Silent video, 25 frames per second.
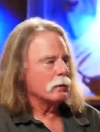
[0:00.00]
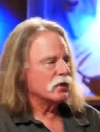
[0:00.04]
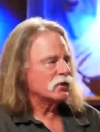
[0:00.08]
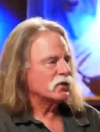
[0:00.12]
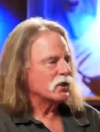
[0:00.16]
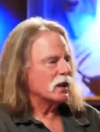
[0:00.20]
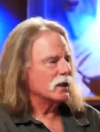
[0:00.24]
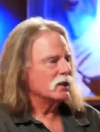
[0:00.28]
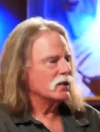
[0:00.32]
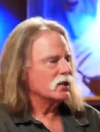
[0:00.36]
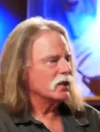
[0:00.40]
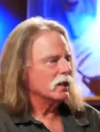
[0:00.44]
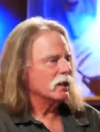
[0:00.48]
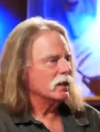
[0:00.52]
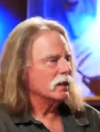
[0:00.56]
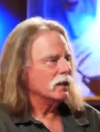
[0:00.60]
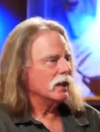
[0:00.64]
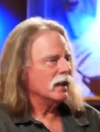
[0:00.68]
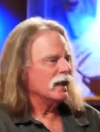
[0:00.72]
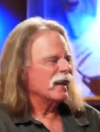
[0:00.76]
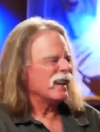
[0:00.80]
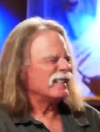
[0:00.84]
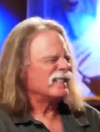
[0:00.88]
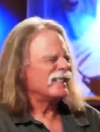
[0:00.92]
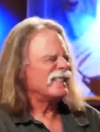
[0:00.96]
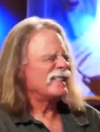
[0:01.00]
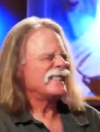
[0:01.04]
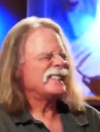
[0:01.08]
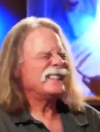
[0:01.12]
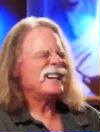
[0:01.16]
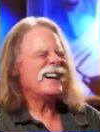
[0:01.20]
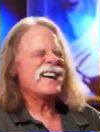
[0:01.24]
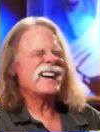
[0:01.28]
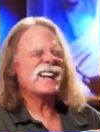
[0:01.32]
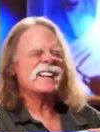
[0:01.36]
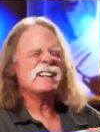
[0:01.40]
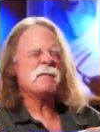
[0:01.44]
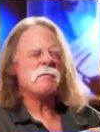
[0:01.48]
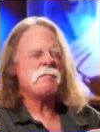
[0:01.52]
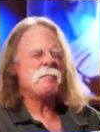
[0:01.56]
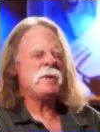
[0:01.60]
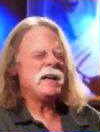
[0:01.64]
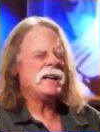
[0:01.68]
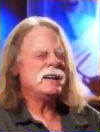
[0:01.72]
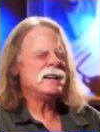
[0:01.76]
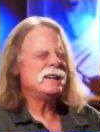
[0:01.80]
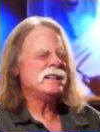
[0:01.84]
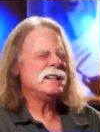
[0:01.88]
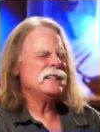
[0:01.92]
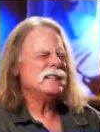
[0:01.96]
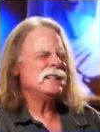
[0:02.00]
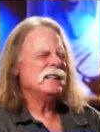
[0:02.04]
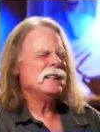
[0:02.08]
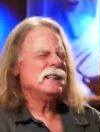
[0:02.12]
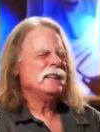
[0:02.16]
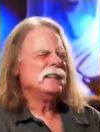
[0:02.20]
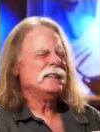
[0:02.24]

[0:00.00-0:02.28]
Ascension, and I, God, I debated it.